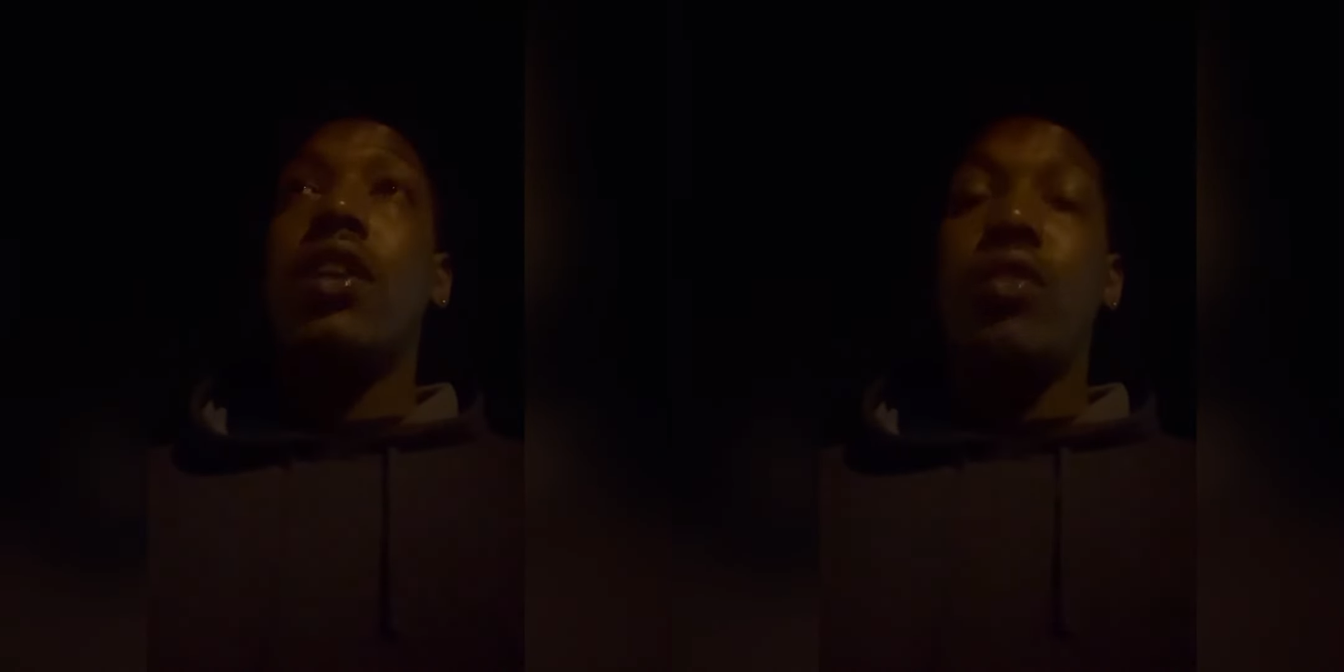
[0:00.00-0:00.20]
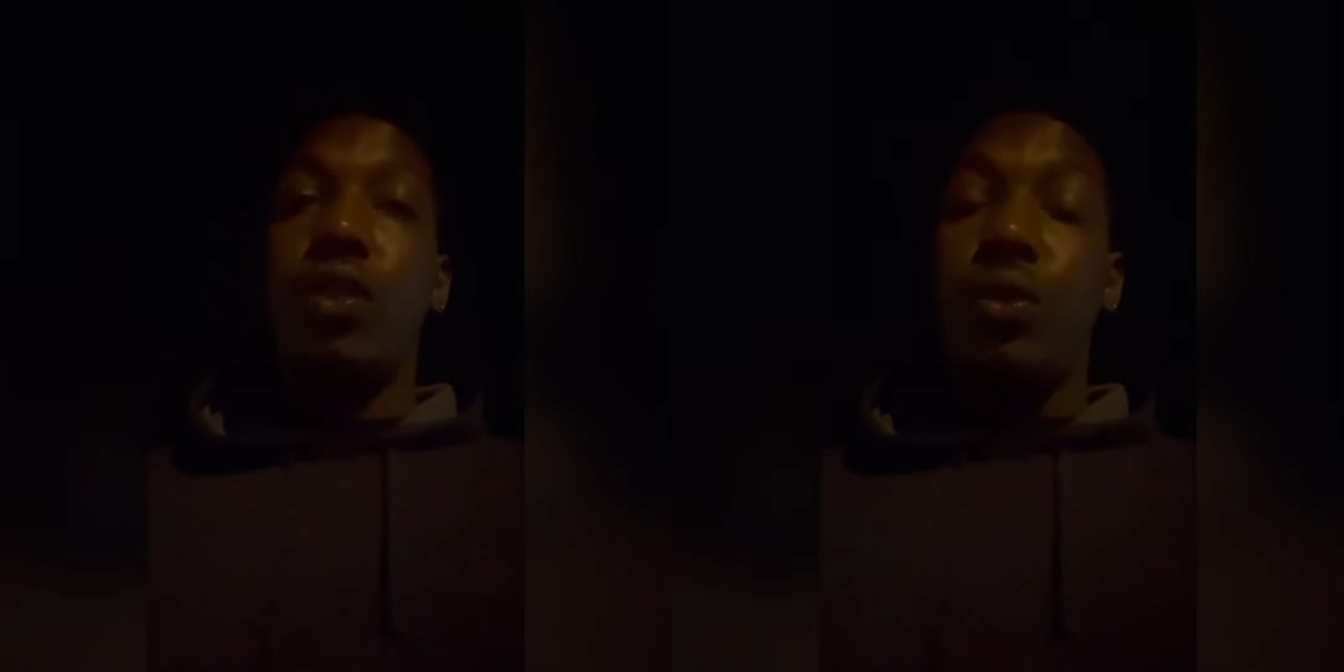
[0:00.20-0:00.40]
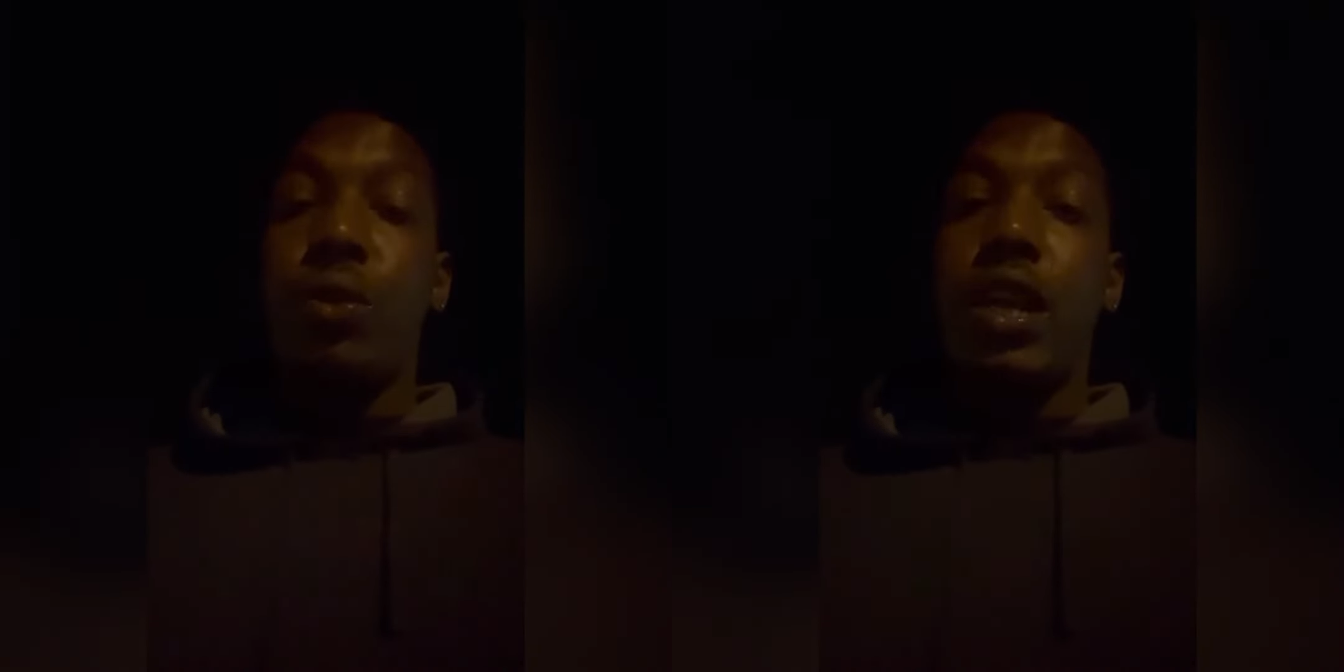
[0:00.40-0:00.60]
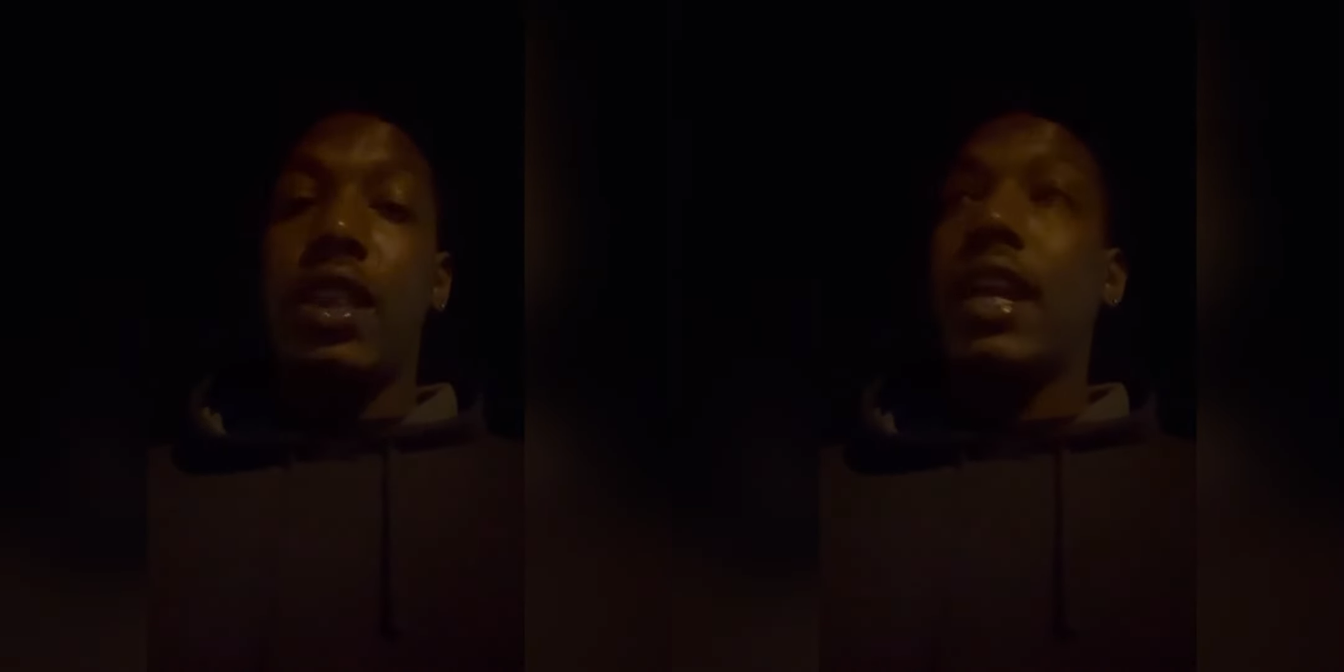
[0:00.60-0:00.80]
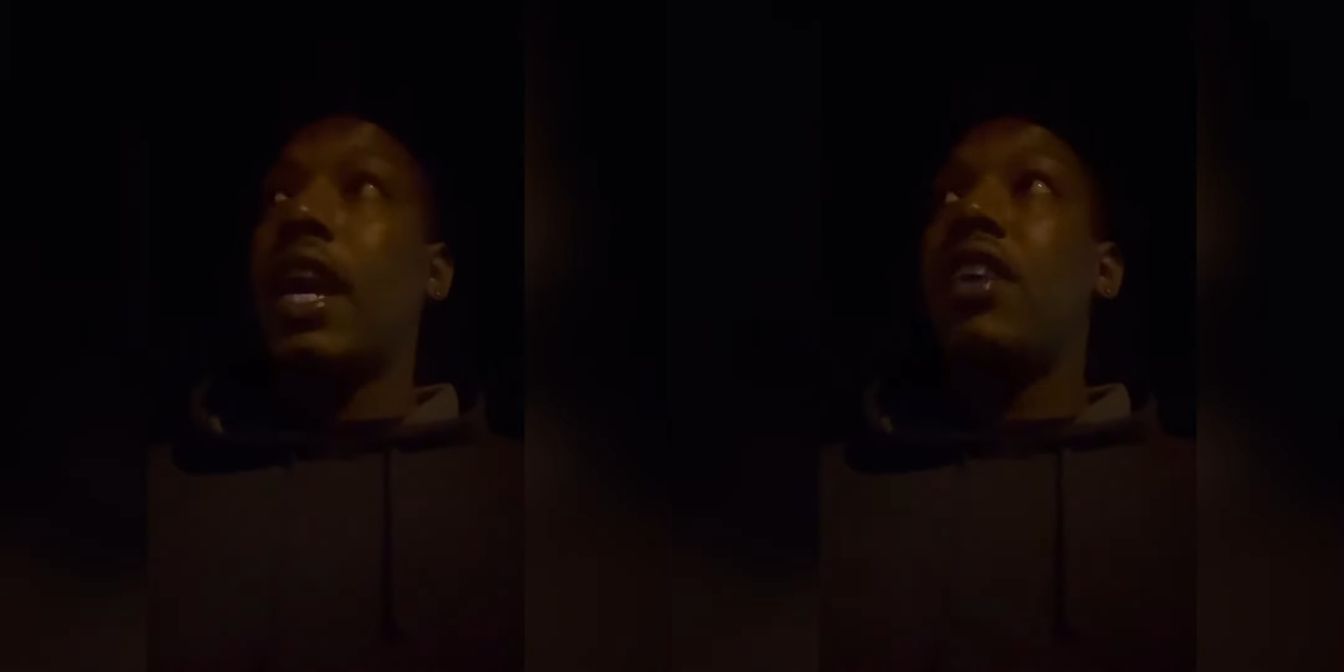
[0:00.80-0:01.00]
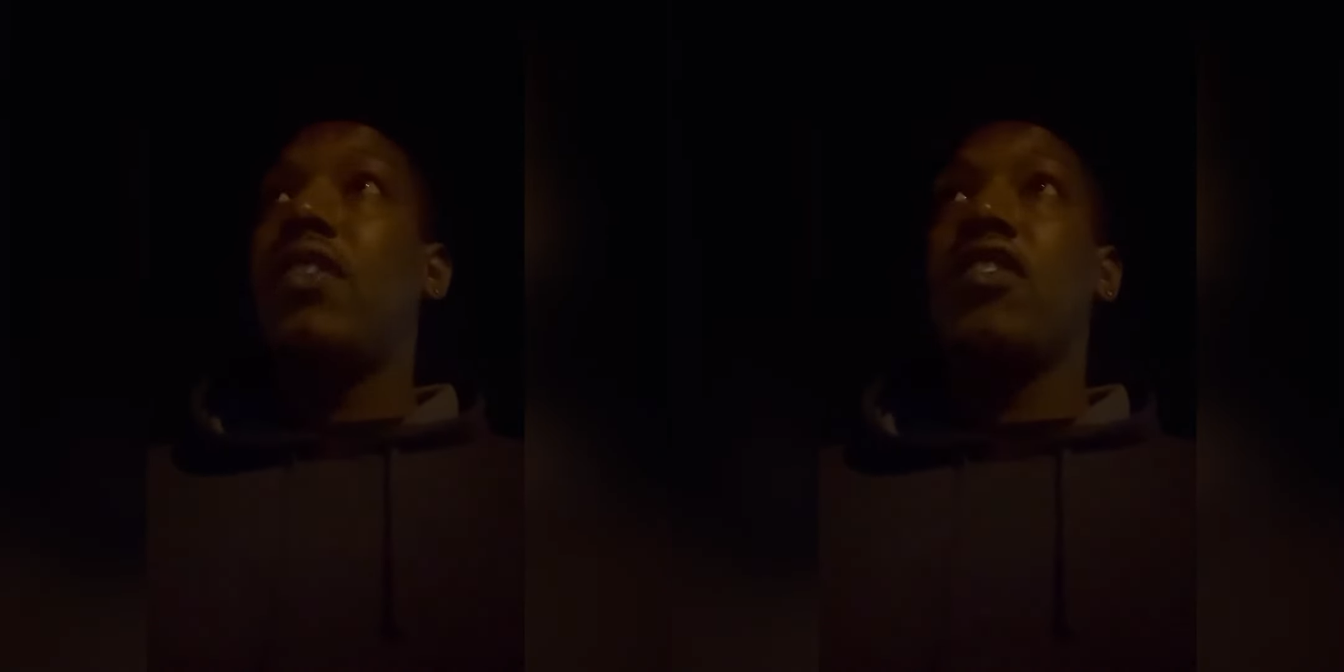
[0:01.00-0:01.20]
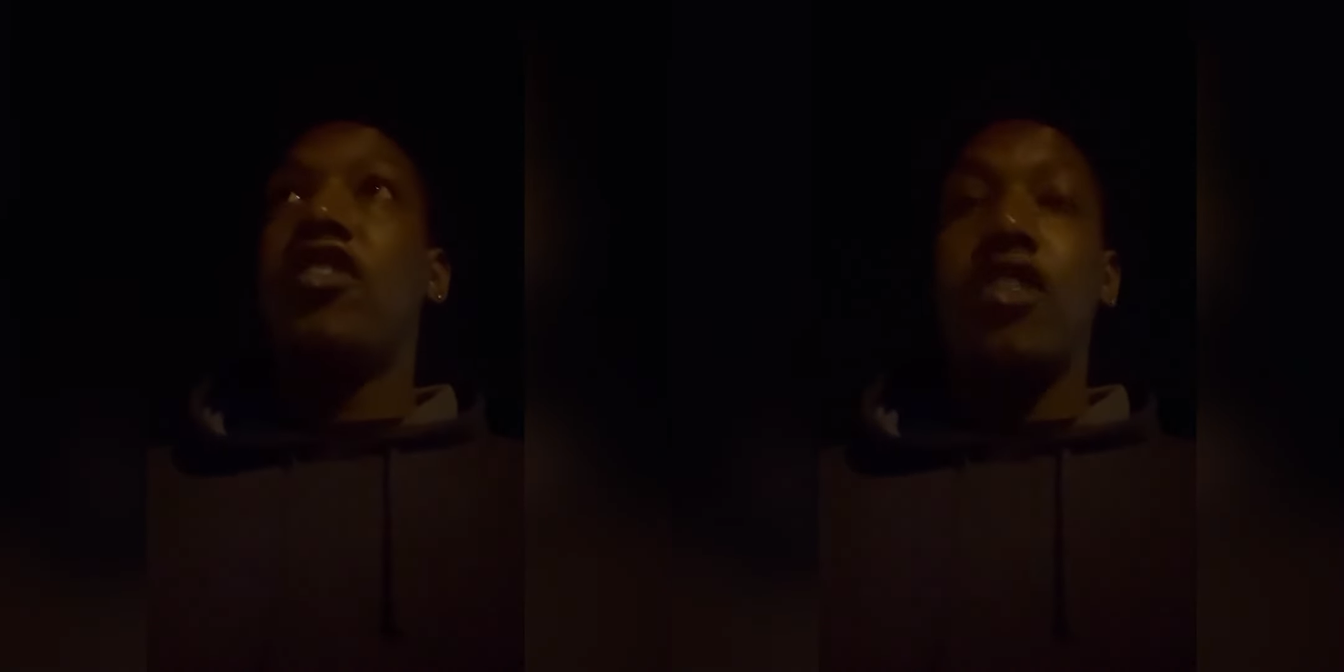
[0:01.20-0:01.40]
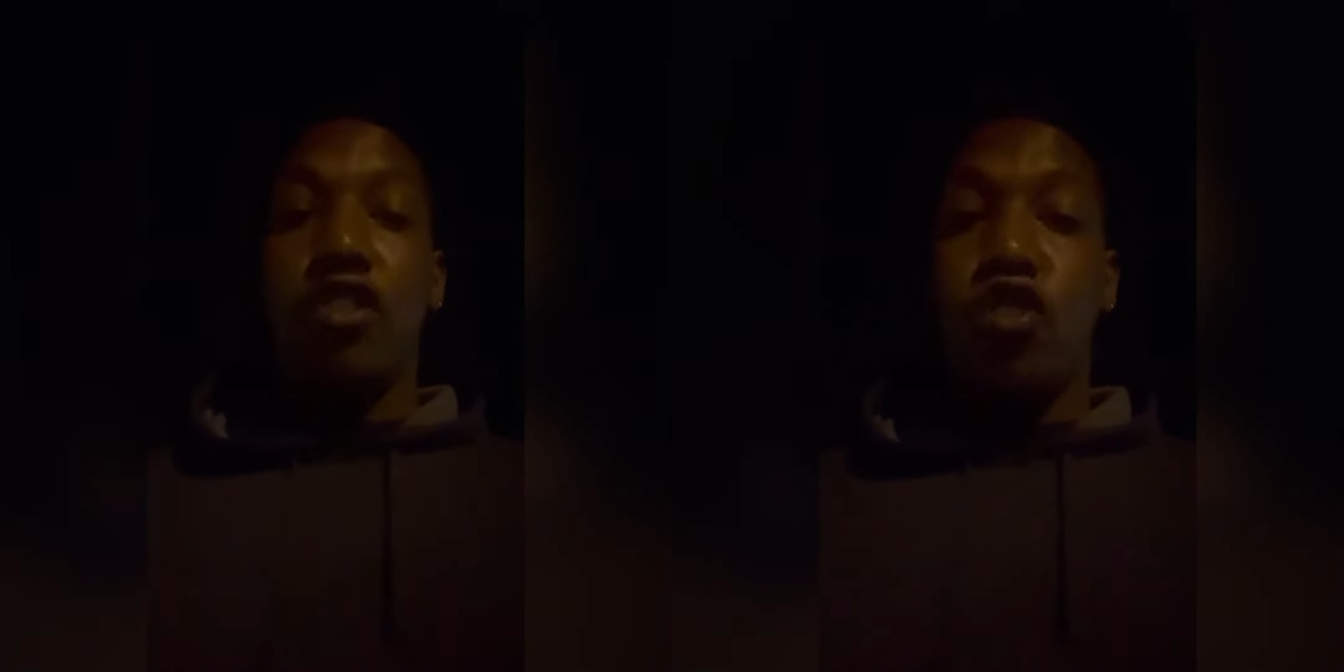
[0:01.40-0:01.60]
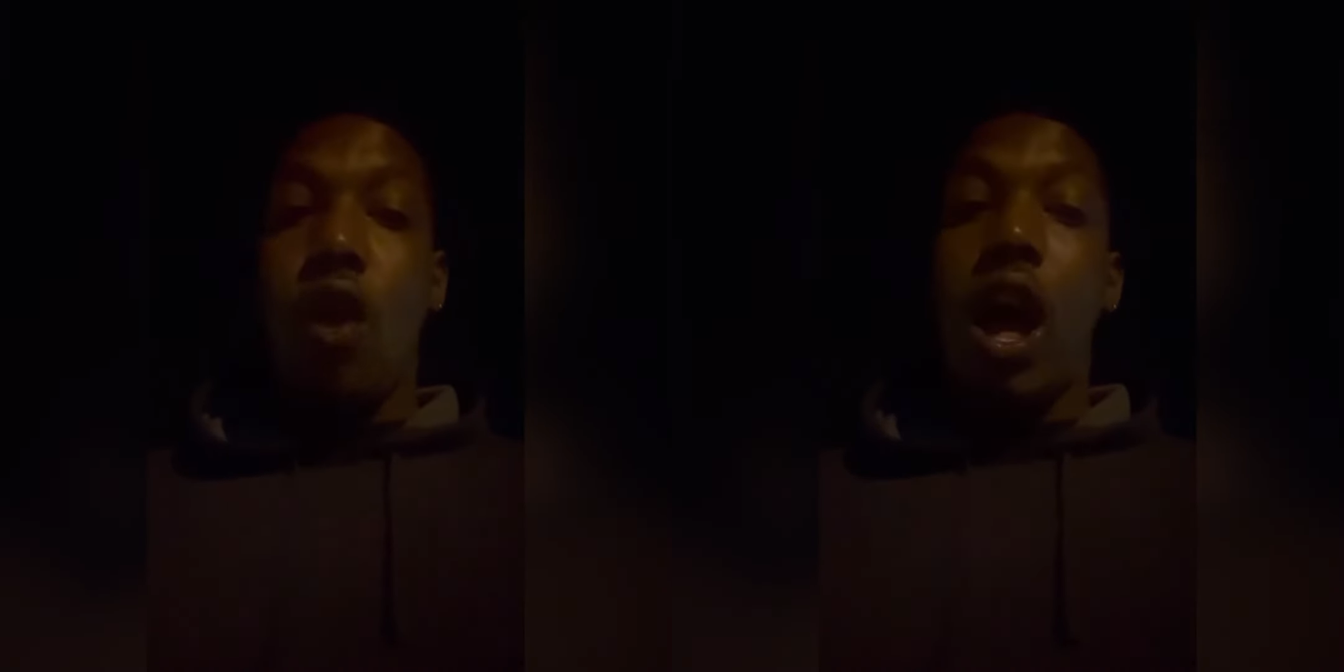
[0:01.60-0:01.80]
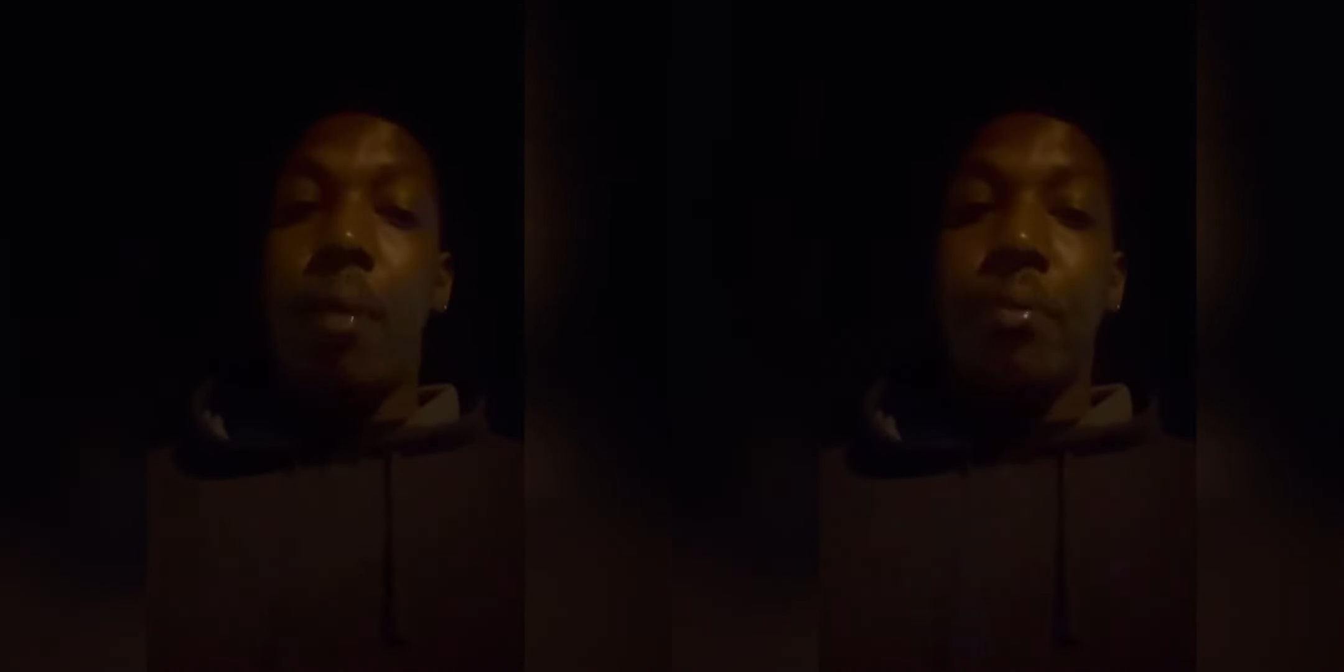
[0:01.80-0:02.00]
or do you think the case is just
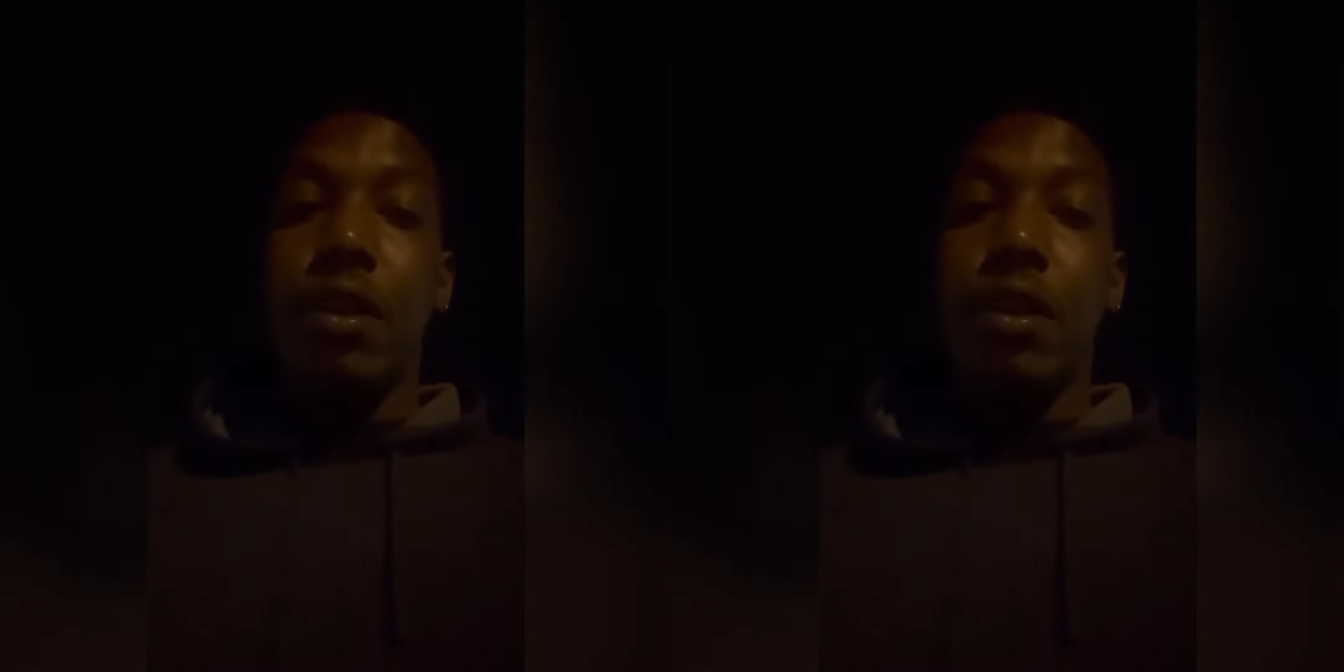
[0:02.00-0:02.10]
dropped?